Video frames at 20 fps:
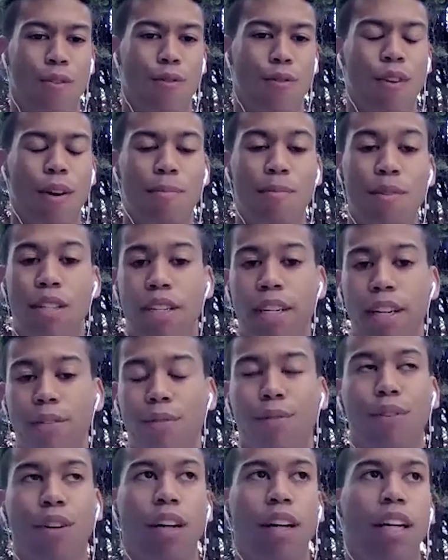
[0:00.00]
from
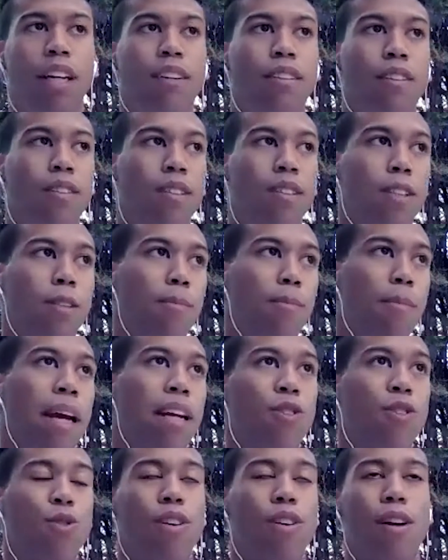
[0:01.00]
different
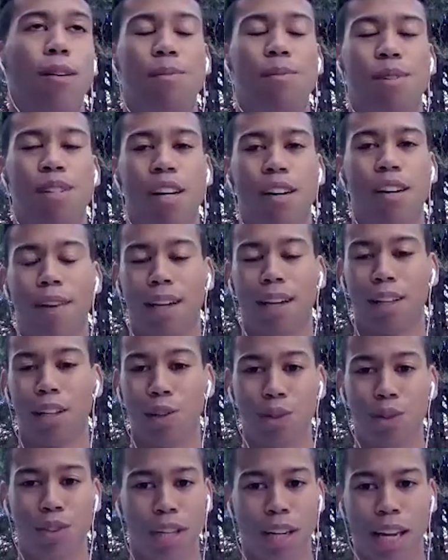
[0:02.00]
spectrums of like
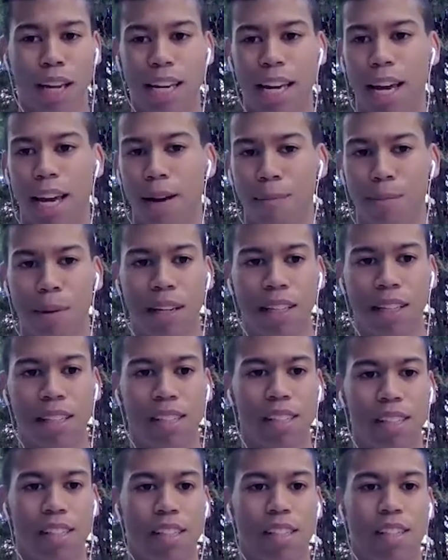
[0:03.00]
the UCLA
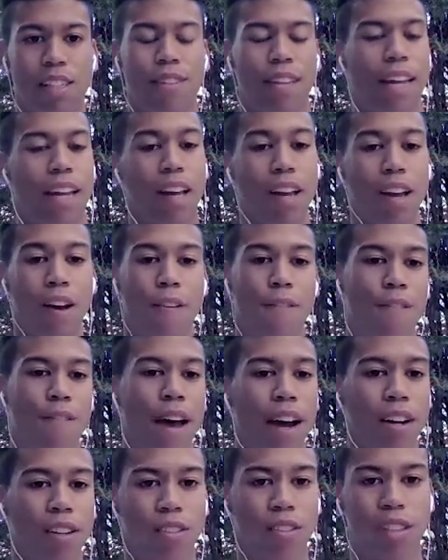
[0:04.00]
campus to like
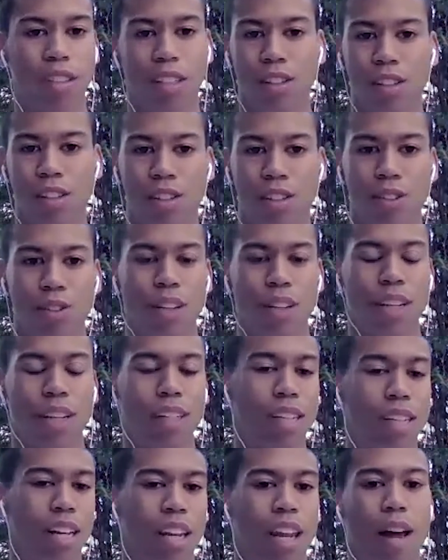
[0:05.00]
faculty,
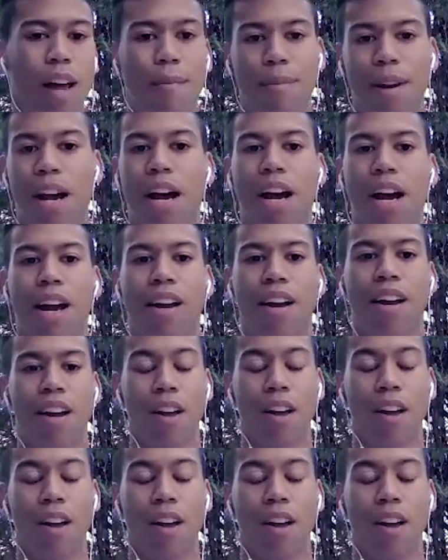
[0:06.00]
students, alumni,